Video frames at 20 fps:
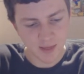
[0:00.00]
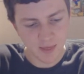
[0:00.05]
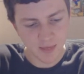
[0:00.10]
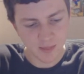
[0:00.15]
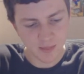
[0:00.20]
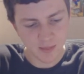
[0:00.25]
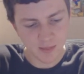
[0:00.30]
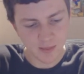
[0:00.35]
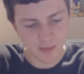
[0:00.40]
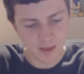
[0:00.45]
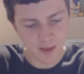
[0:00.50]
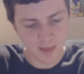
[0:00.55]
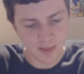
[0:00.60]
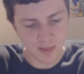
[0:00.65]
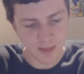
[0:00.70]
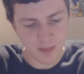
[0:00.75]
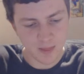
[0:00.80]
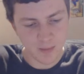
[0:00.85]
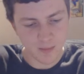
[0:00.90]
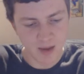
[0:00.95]
And then in,
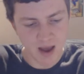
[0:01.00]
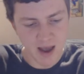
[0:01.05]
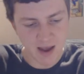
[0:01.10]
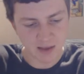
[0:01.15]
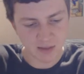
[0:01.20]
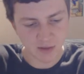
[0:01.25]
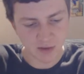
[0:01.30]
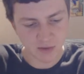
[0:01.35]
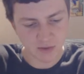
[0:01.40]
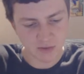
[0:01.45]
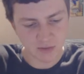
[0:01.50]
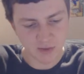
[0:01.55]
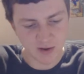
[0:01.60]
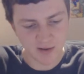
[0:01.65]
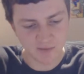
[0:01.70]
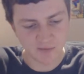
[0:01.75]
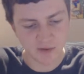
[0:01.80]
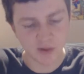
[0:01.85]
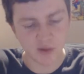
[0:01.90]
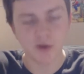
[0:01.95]
in the back they also
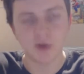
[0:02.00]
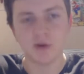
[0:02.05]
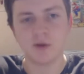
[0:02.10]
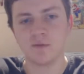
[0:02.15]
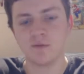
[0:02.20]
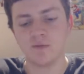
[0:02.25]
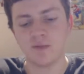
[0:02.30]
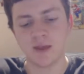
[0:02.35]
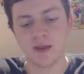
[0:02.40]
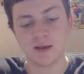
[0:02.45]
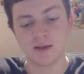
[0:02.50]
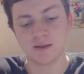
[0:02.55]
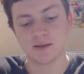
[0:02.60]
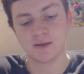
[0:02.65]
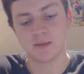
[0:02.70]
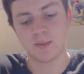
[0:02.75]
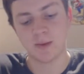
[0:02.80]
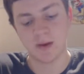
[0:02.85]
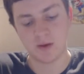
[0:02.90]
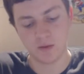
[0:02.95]
have a load of
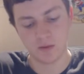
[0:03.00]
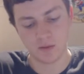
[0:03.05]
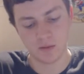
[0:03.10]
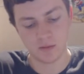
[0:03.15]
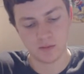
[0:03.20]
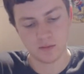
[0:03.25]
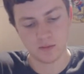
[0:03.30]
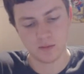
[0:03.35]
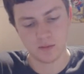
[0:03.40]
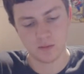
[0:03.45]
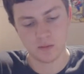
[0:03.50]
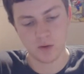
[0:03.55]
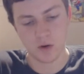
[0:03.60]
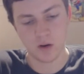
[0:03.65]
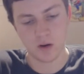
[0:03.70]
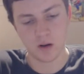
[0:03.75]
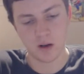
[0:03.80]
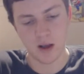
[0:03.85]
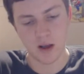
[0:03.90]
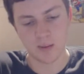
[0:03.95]
things about
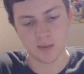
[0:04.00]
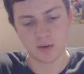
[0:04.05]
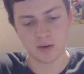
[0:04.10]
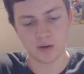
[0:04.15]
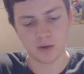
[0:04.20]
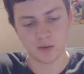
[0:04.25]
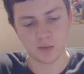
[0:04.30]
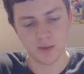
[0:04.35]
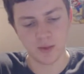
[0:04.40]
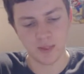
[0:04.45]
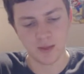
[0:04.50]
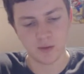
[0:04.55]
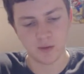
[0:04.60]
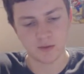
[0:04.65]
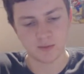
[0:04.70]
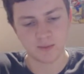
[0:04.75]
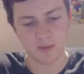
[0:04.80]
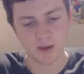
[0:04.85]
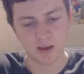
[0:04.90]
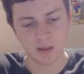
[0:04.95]
what happened when they
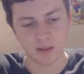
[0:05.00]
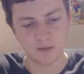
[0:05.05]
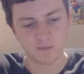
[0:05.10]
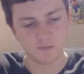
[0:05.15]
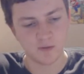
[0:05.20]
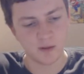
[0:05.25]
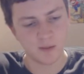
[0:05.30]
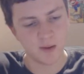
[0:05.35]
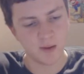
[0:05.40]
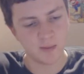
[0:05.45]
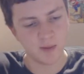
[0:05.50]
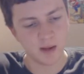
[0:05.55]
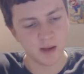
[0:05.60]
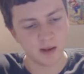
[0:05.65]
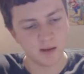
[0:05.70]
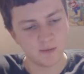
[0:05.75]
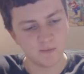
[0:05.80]
was making the film, I